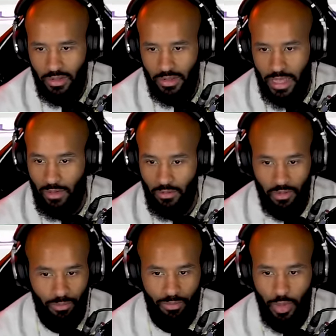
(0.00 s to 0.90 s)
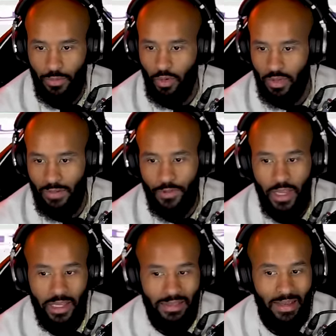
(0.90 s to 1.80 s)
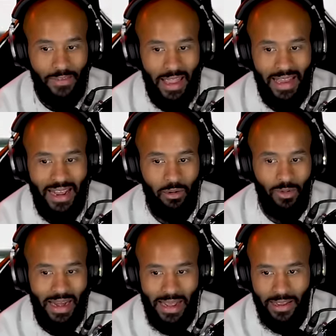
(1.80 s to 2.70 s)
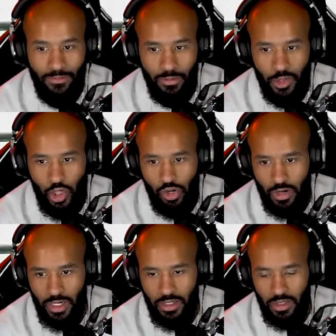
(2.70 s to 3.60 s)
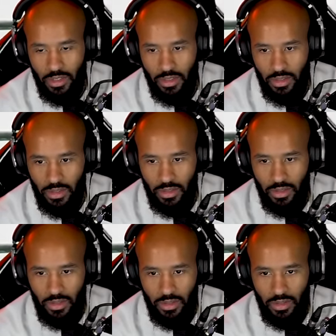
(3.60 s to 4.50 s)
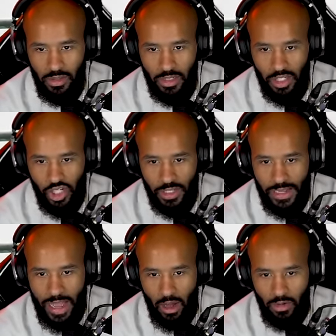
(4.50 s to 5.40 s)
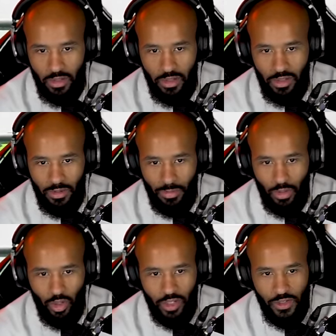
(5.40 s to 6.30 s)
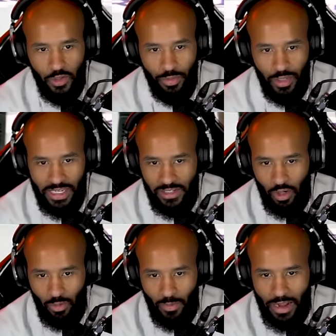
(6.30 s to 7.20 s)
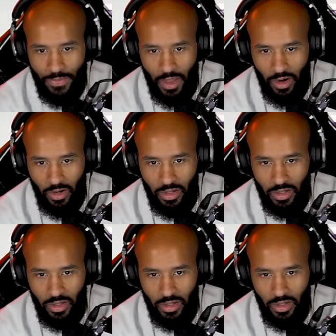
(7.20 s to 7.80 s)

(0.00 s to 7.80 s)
That beautiful left hand and right hand from Takeru. It's shut down, but look at Superlek. He's going right there.